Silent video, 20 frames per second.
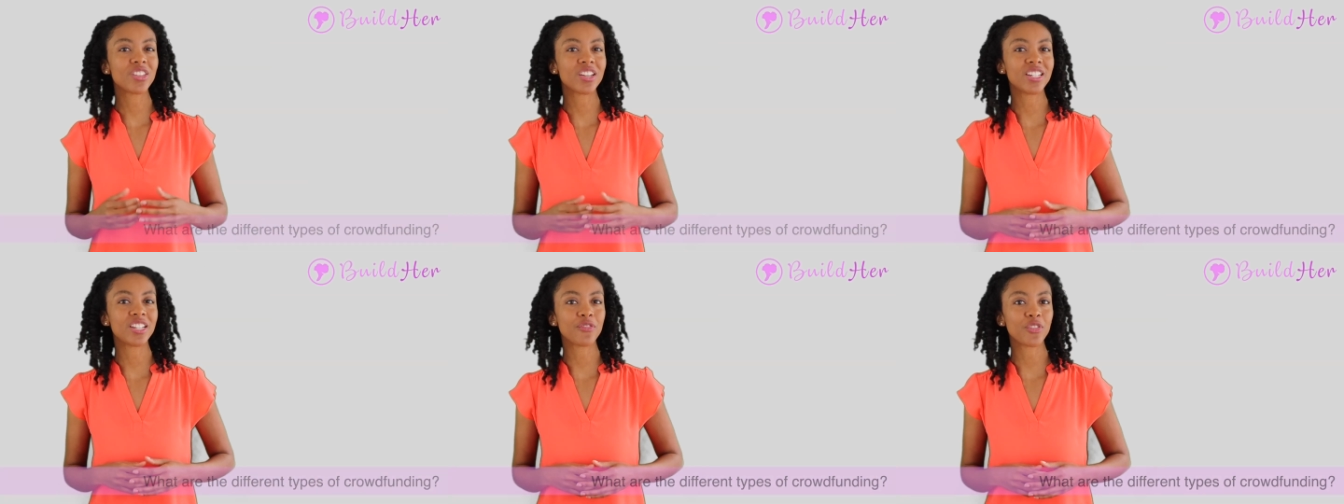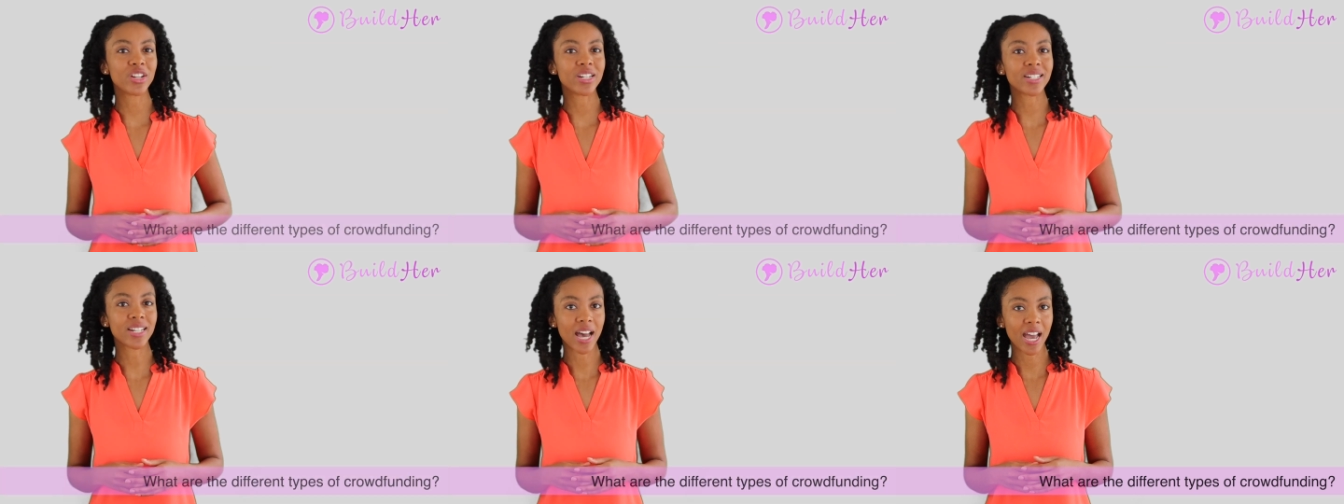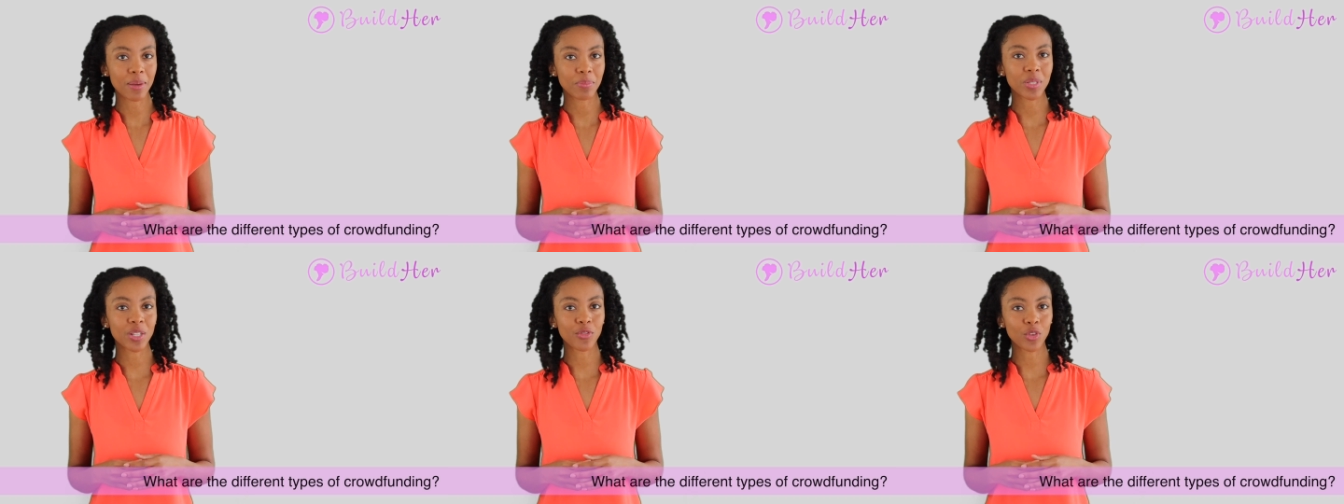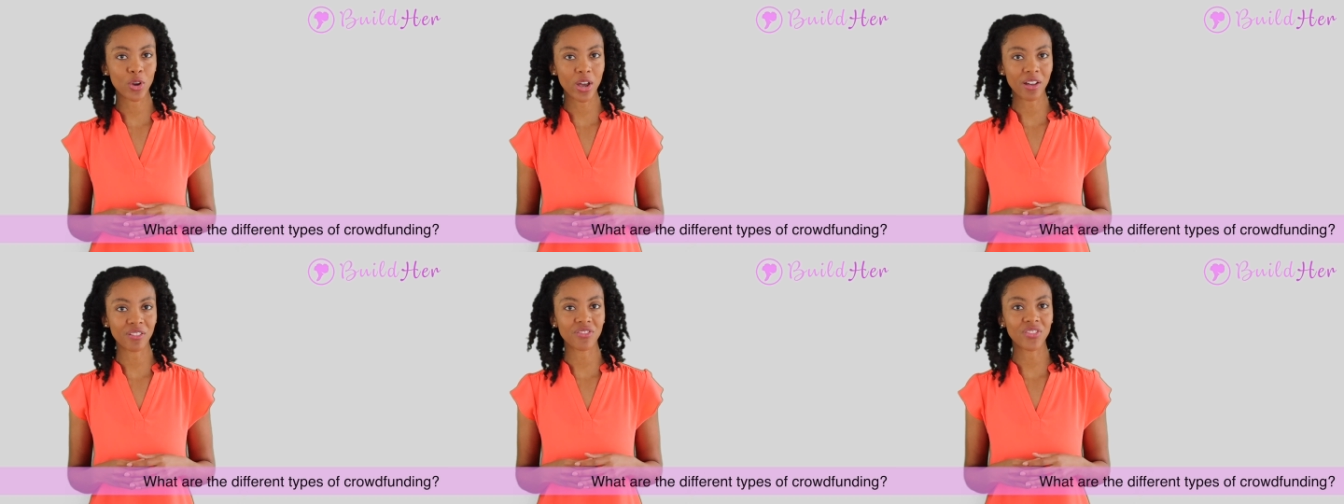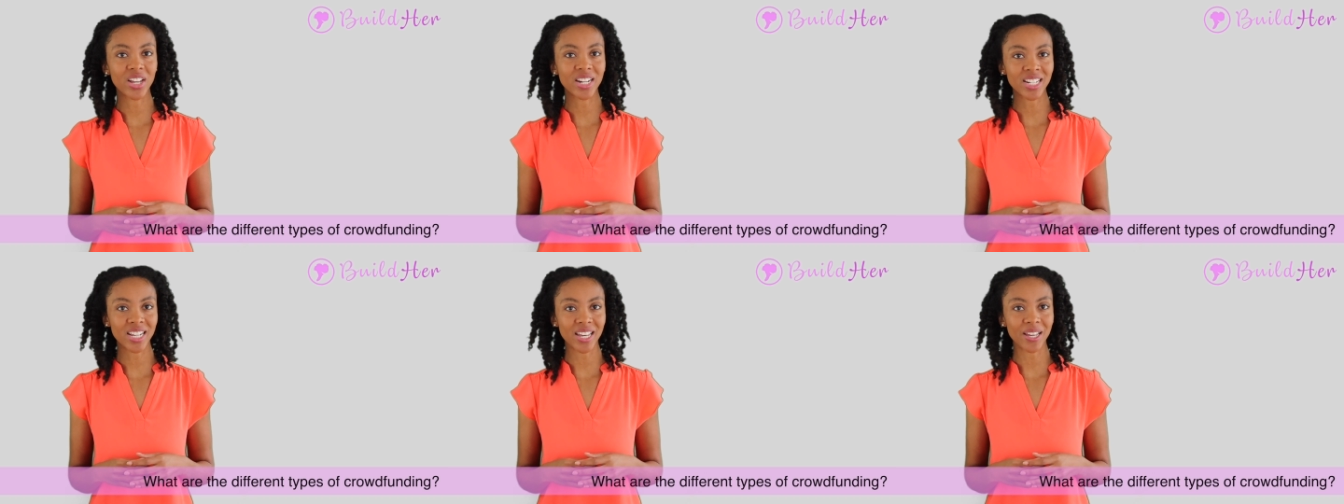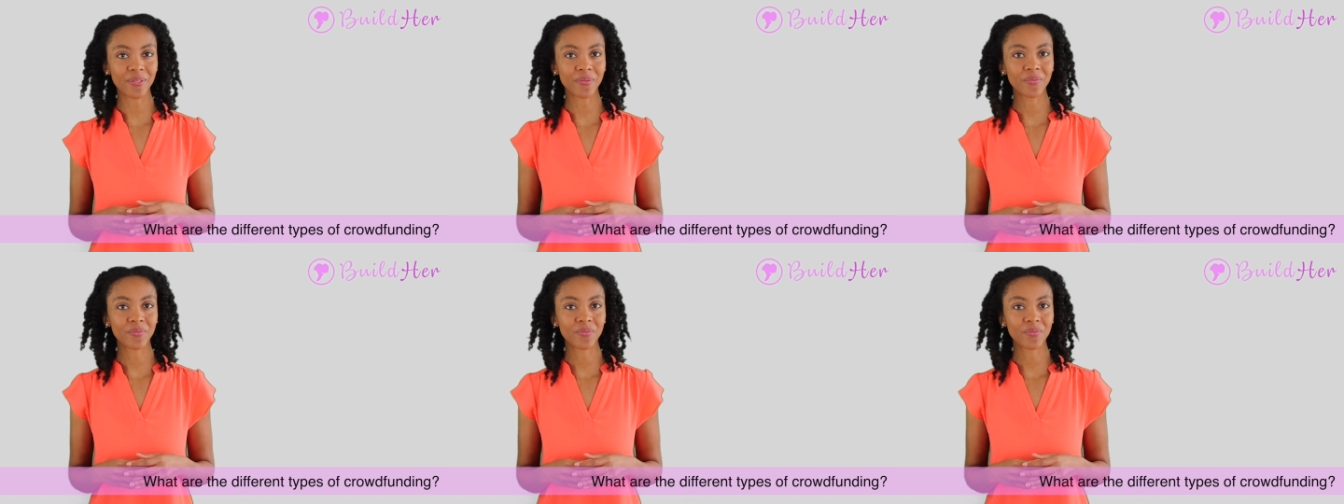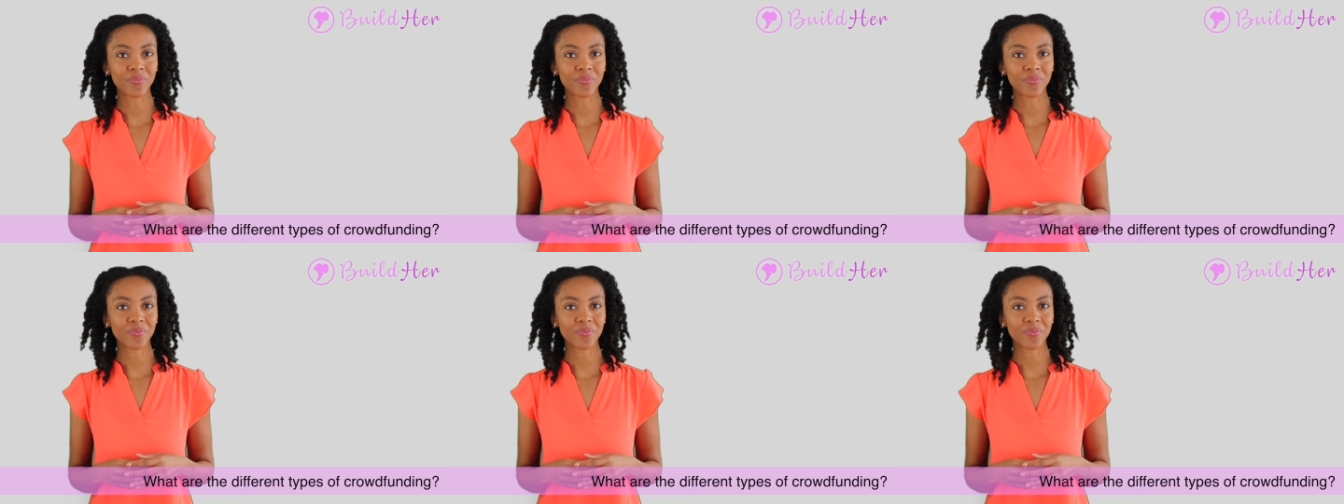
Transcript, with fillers: are the different types of crowdfunding?